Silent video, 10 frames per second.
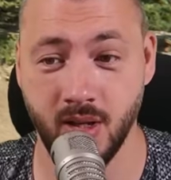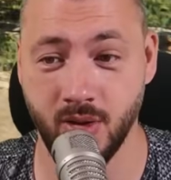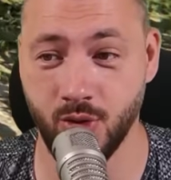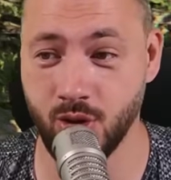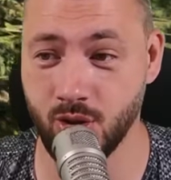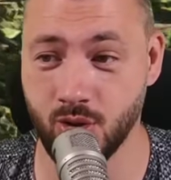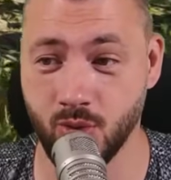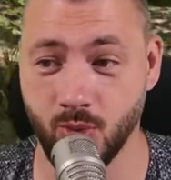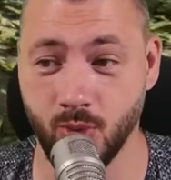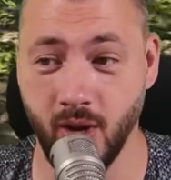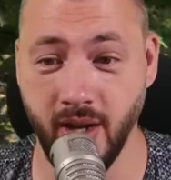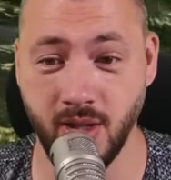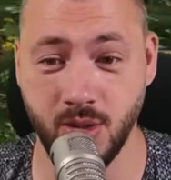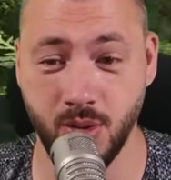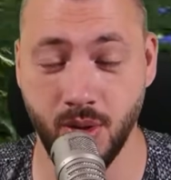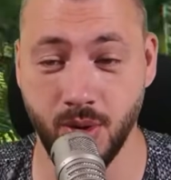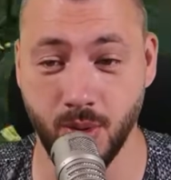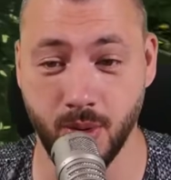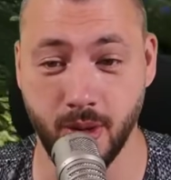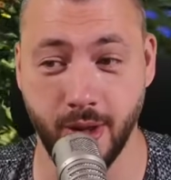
just right to the north